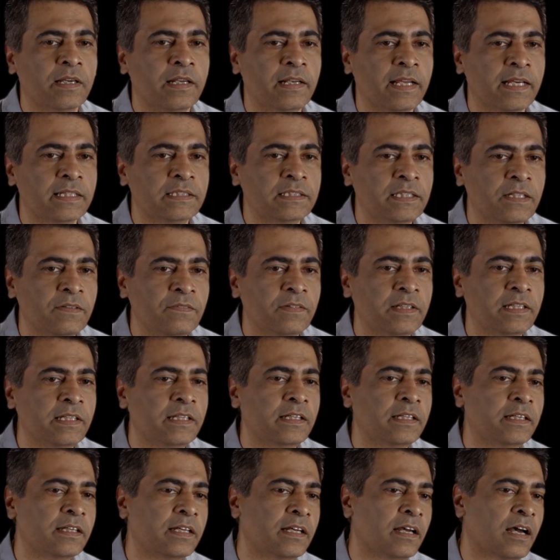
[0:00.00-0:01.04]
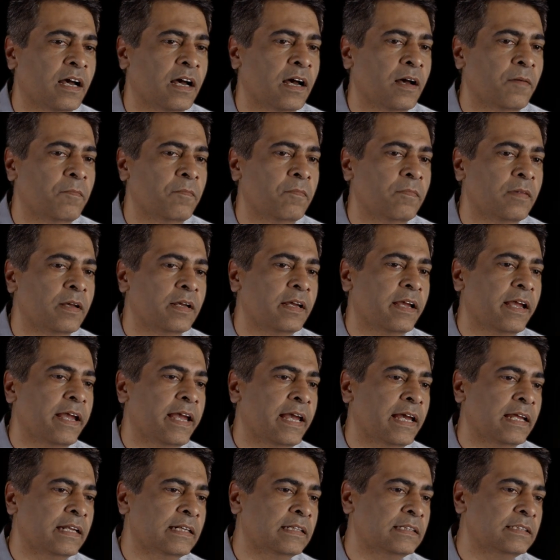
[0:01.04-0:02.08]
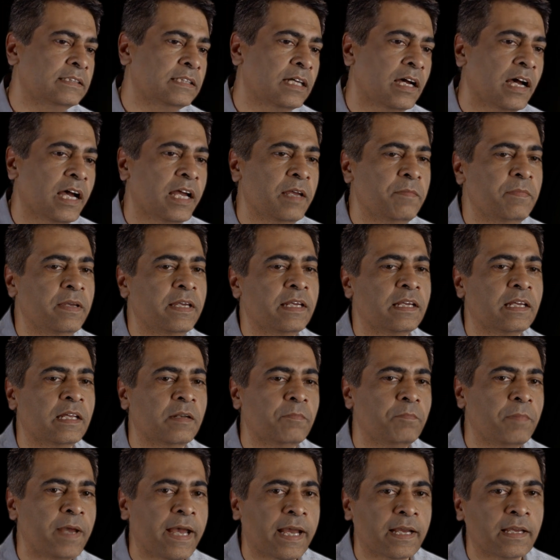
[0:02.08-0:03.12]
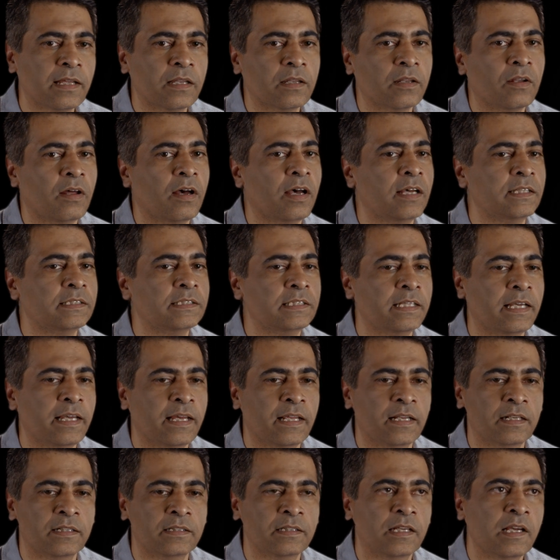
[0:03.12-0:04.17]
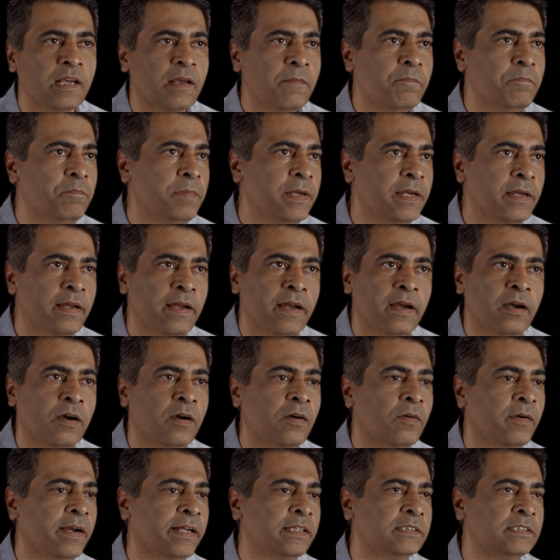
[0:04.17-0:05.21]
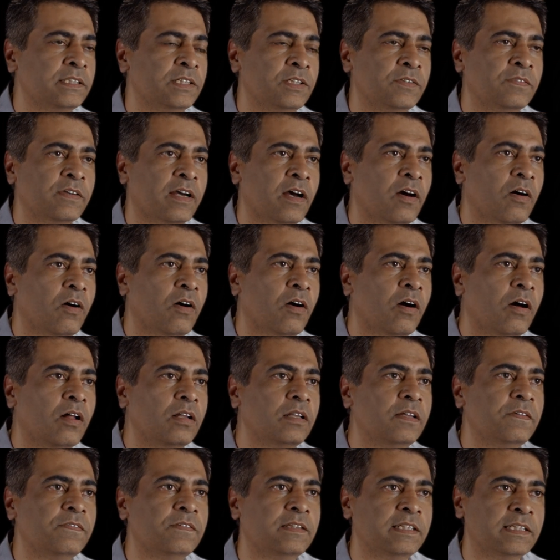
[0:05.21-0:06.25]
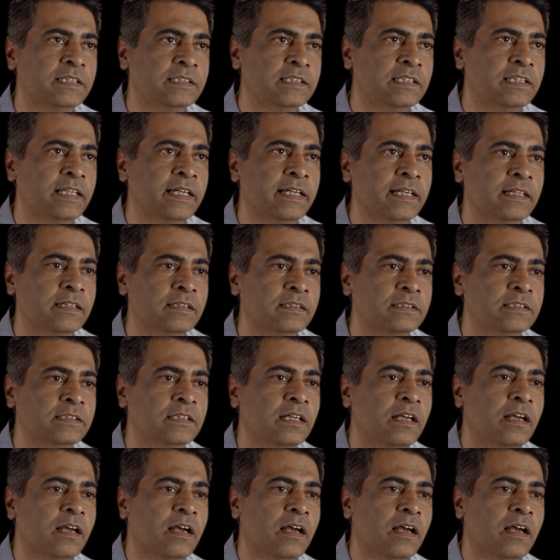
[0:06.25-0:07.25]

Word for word: connectivity um, and timing and packet loss and bit error rates, and you've got all of these things